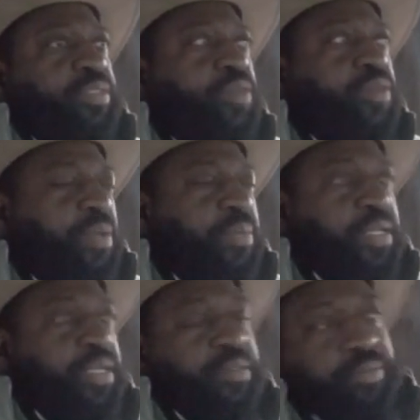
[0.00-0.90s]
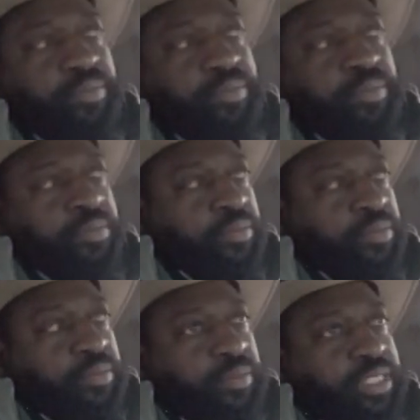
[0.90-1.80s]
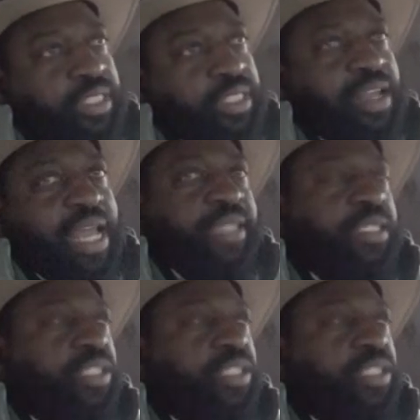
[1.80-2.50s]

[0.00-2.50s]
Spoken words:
quite a bit. They're like this